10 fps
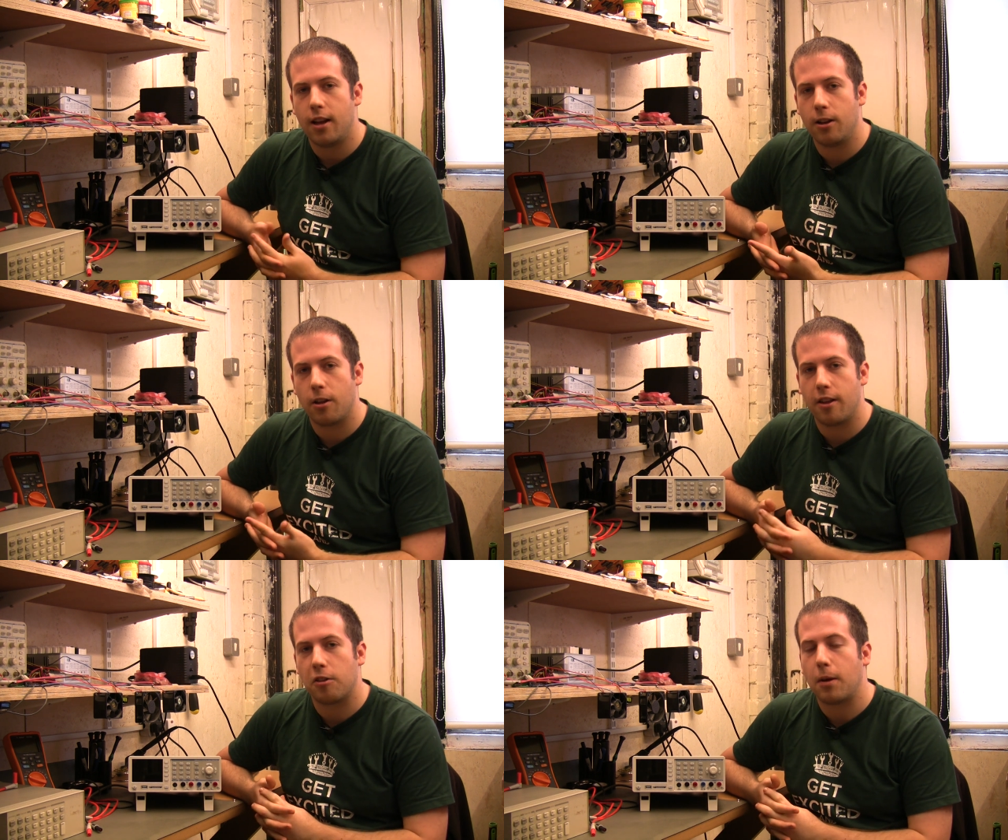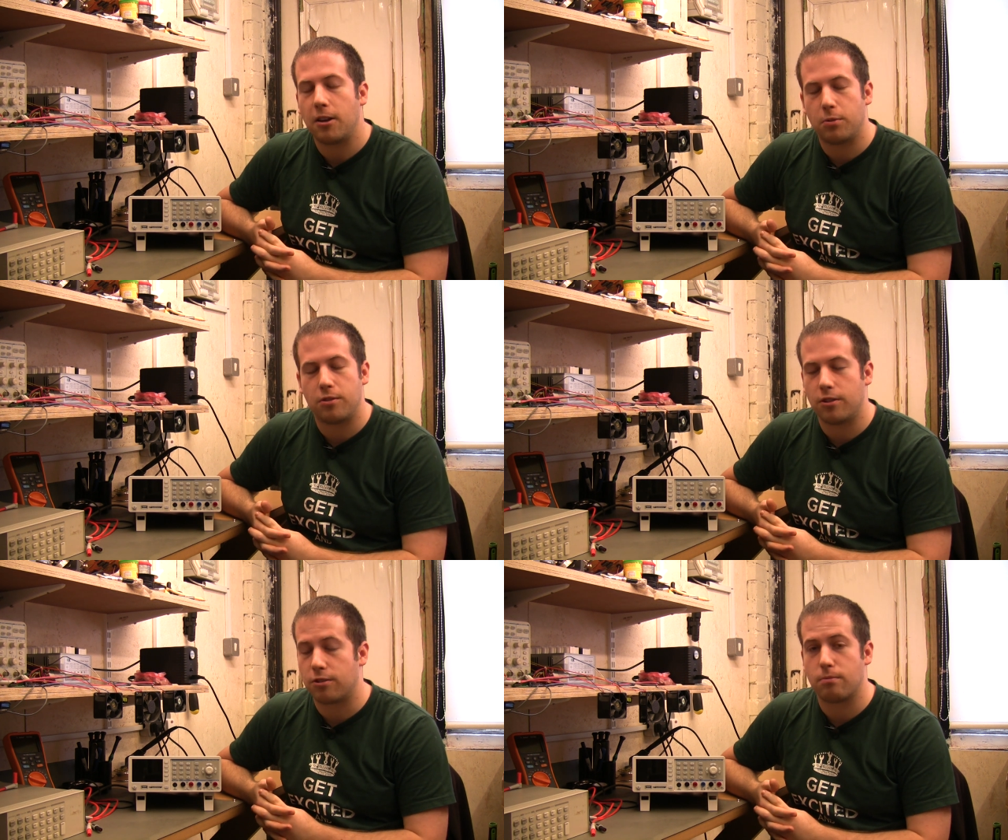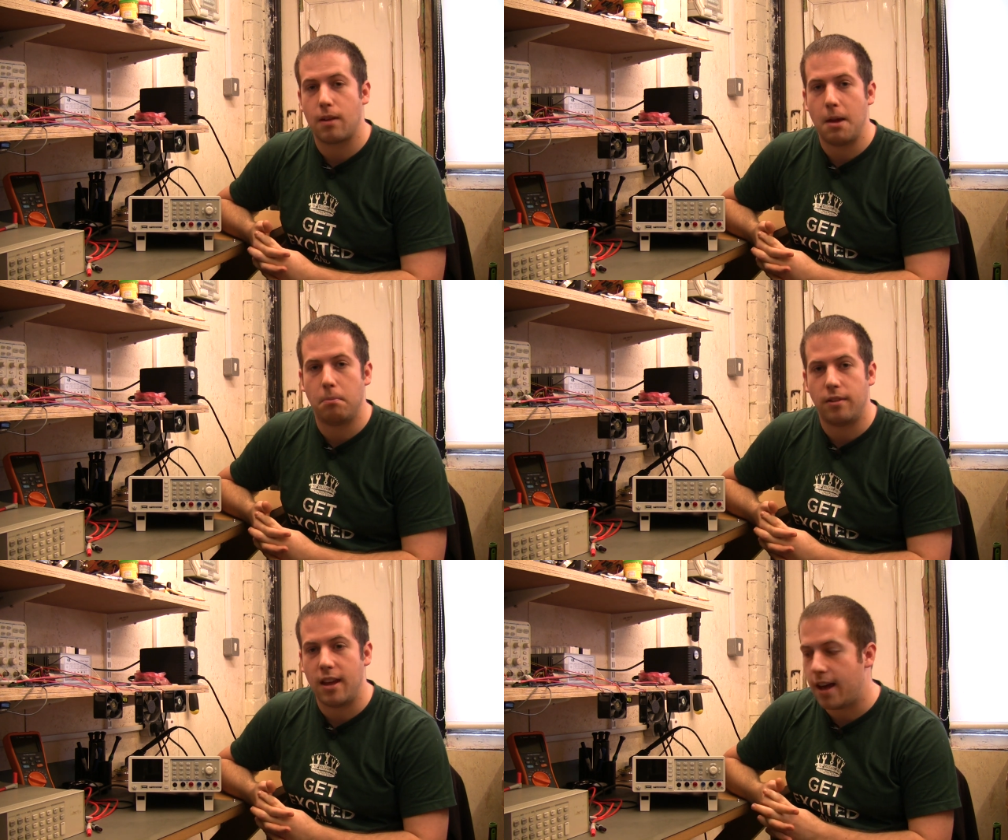And a lot of that space was just
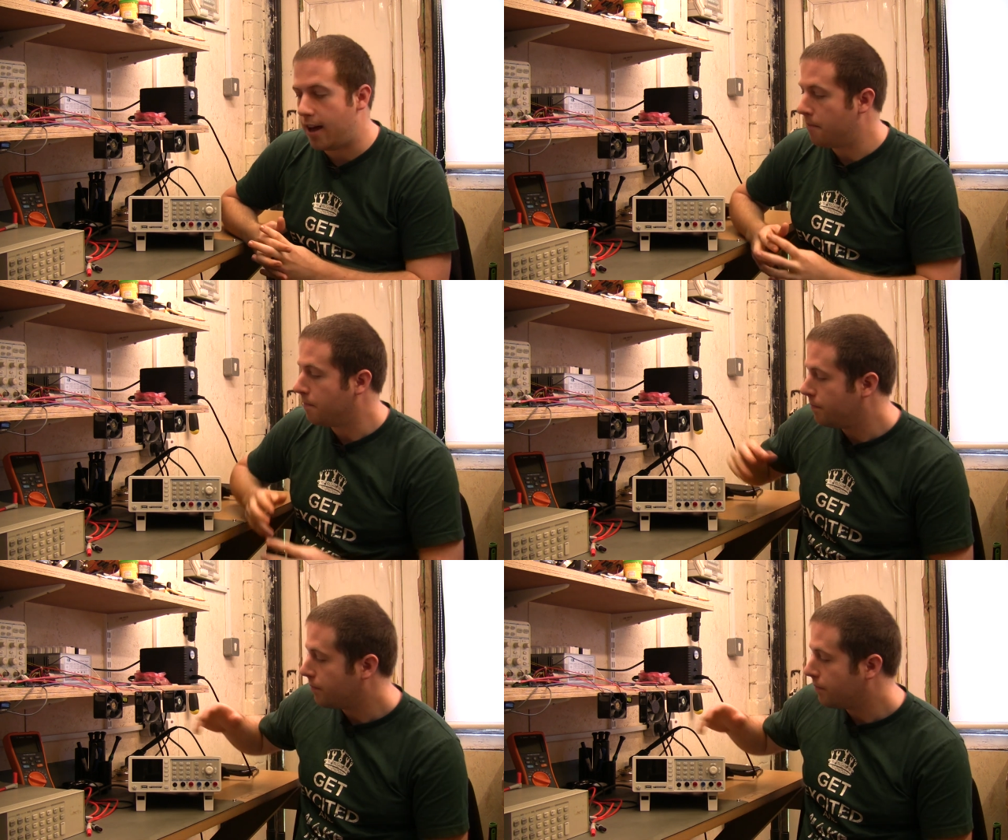empty air.